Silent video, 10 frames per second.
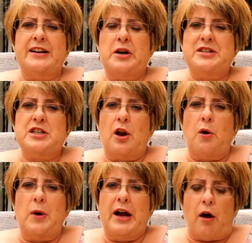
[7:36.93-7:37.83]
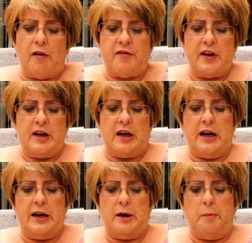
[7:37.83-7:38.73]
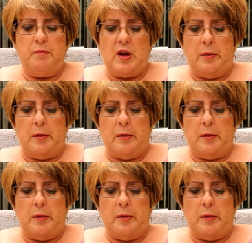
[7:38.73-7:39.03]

I know it's a long way off, um,